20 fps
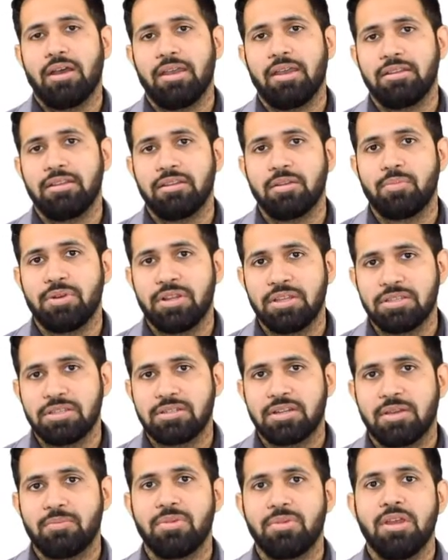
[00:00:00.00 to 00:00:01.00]
in the
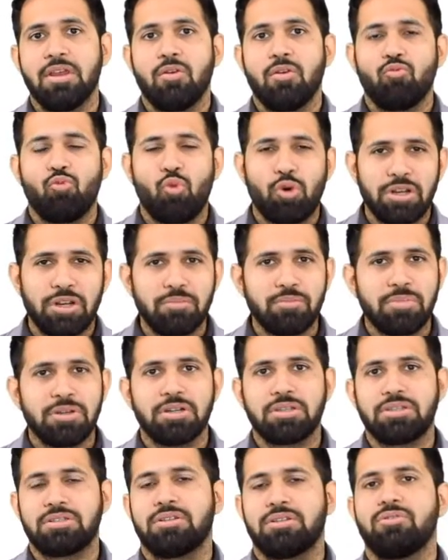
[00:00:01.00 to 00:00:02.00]
brainstem.
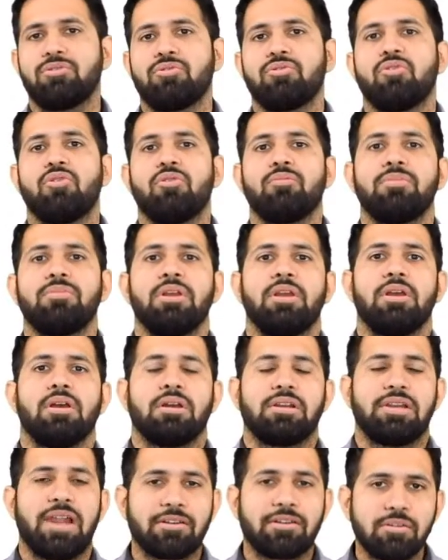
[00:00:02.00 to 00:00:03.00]
Wallenberg syndrome,
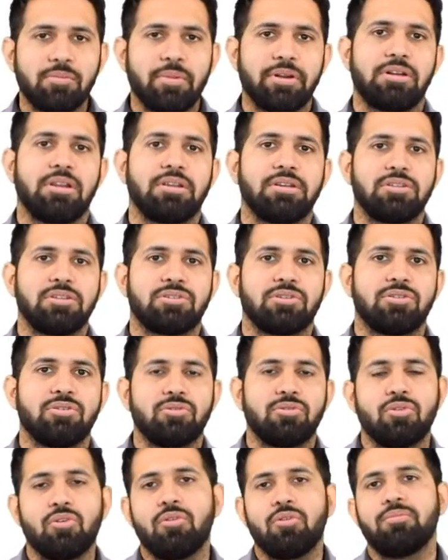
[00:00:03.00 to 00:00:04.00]
lateral medullary
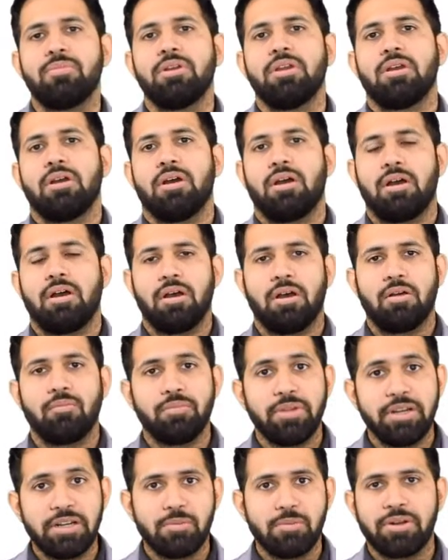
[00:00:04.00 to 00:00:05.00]
syndrome,
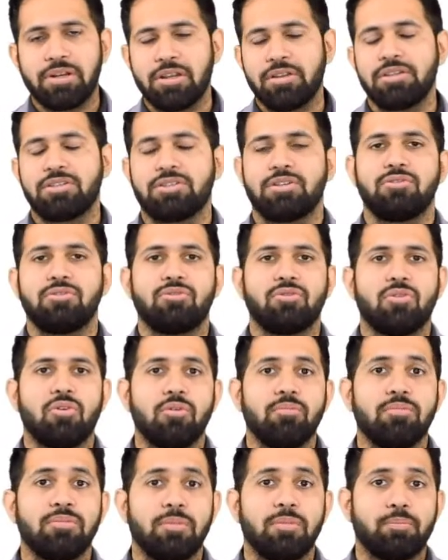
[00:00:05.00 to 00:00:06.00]
medial medullary
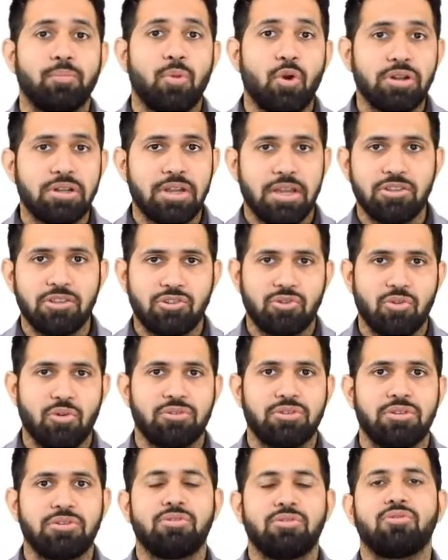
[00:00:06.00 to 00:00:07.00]
syndrome, pontine
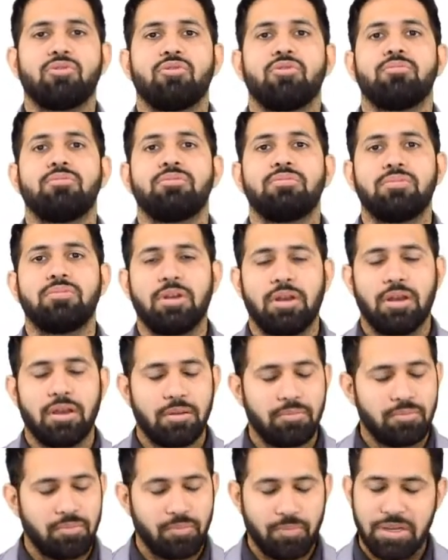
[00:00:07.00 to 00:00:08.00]
stroke syndrome,
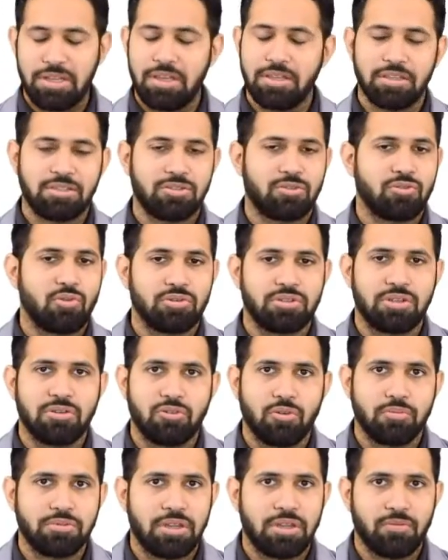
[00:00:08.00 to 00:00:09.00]
many other stroke
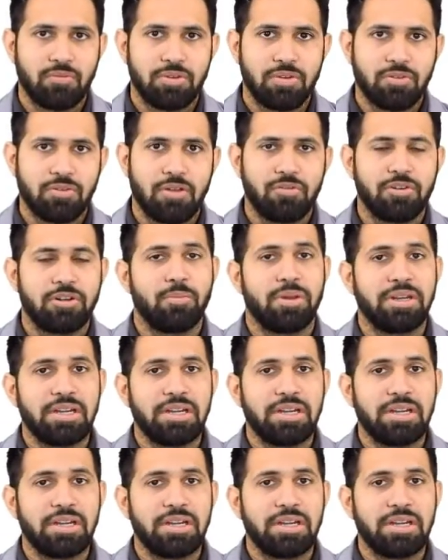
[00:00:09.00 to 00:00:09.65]
syndromes that we have covered,